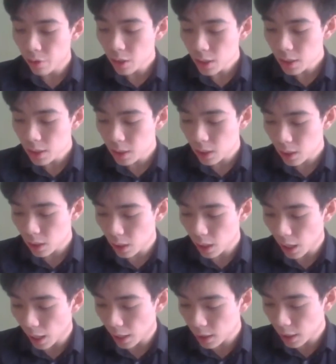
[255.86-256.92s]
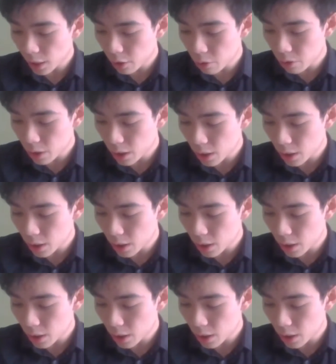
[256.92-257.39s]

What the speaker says: first, I'd like you to